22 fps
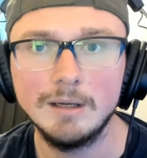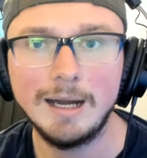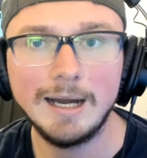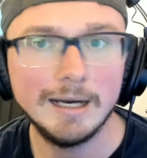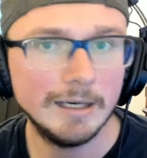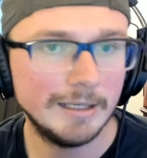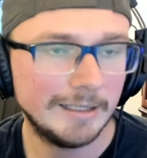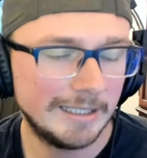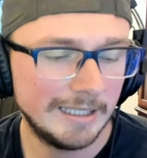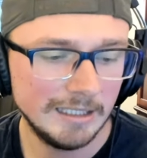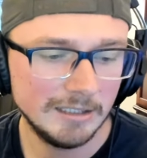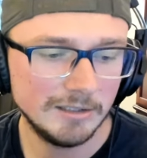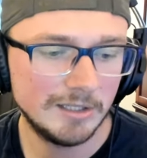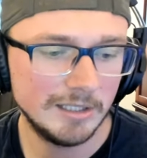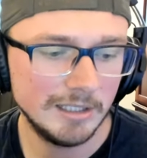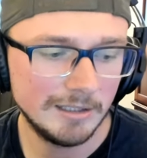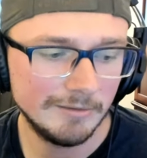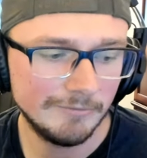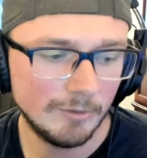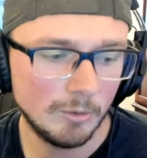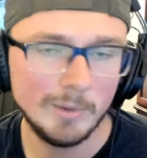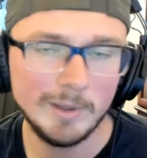I can't
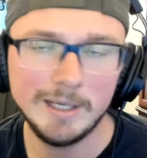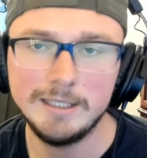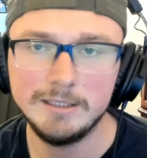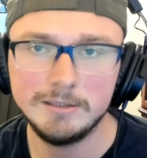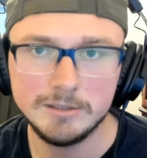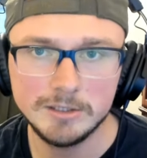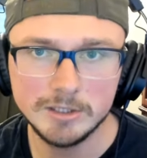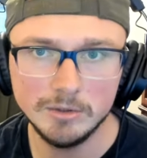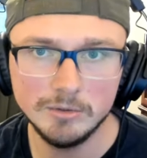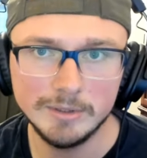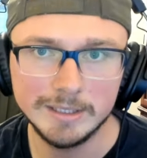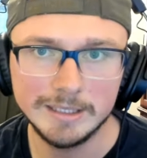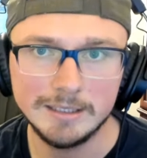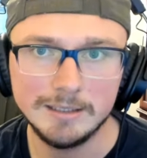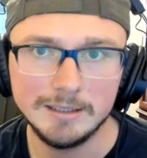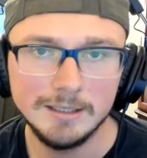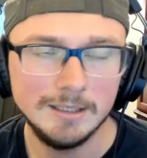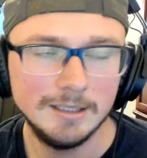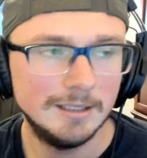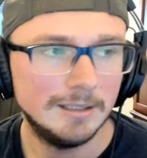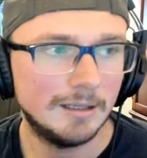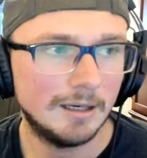think of a way to do it.
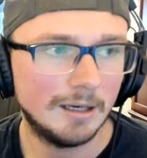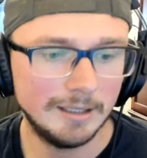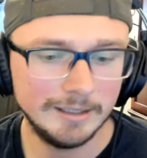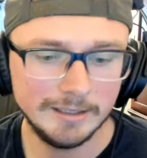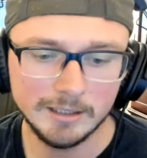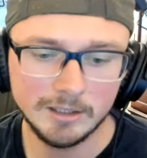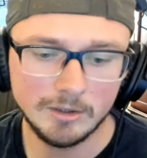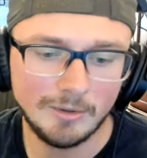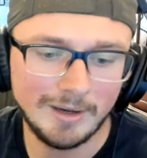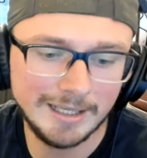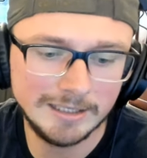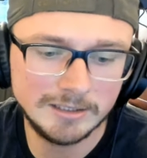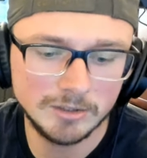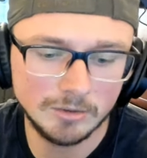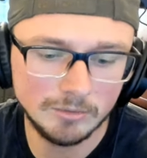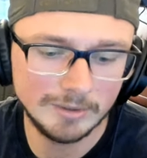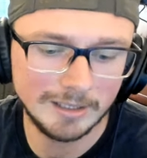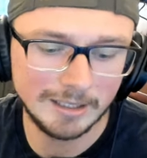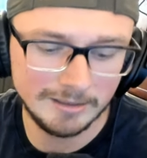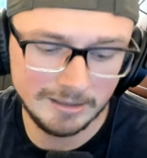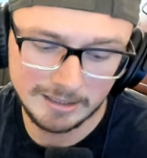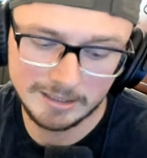You know, I
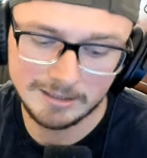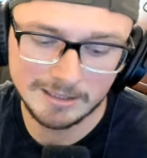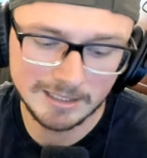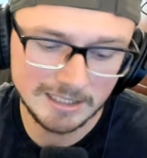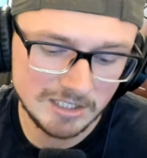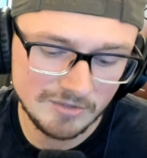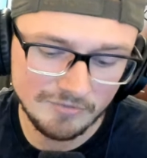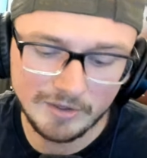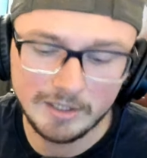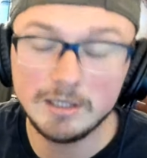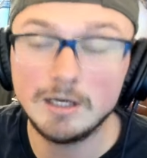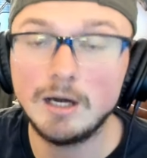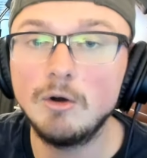don't, unless if I,